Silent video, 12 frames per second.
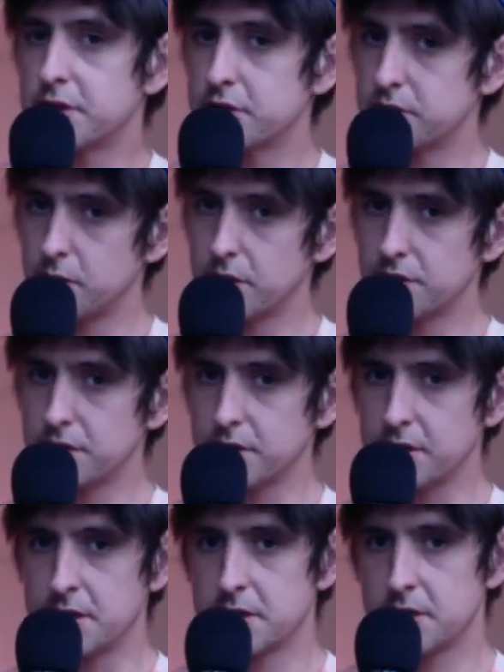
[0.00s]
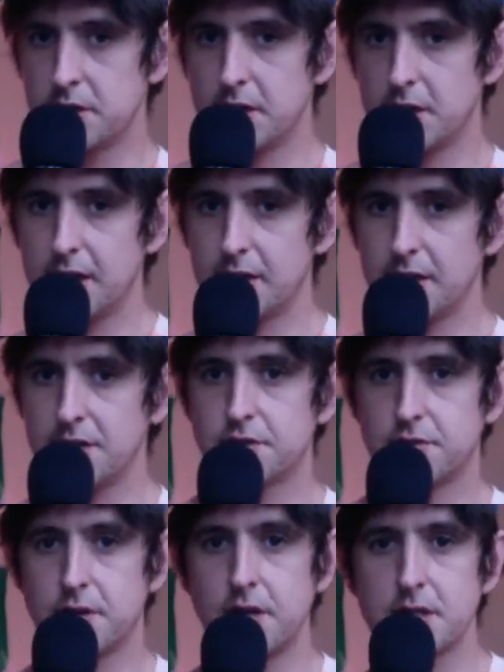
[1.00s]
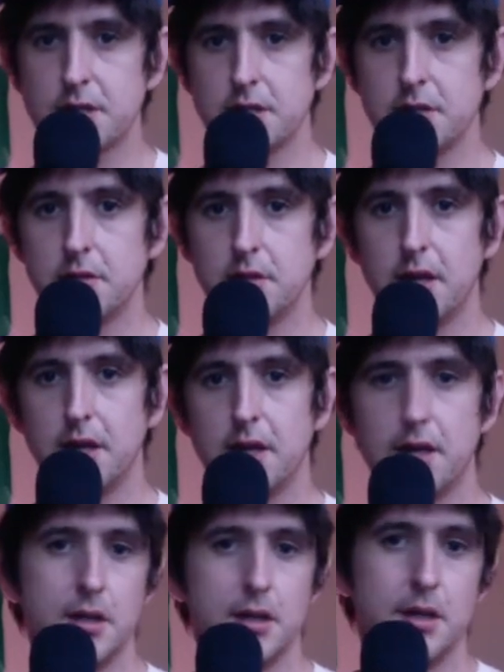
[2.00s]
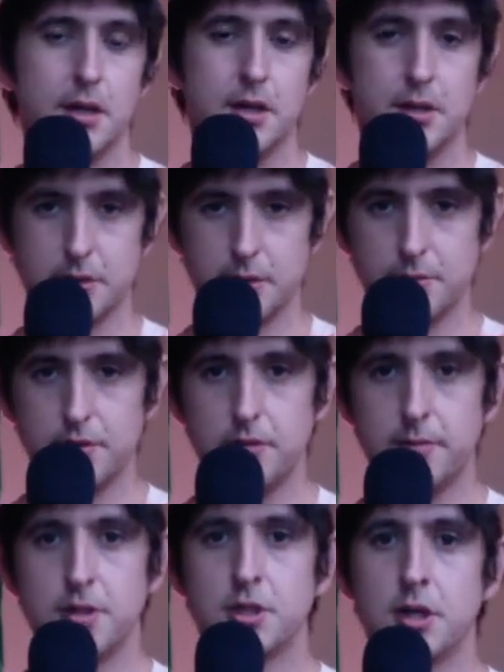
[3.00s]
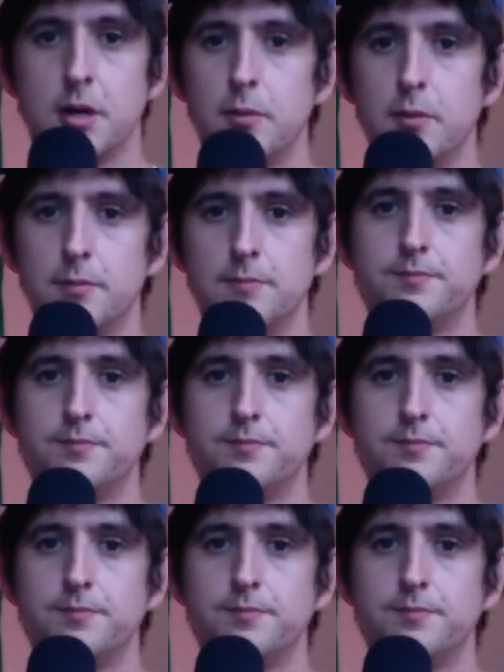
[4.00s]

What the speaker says: because you're watching this, and you're getting less stressed, and all that, so I'm doing my job.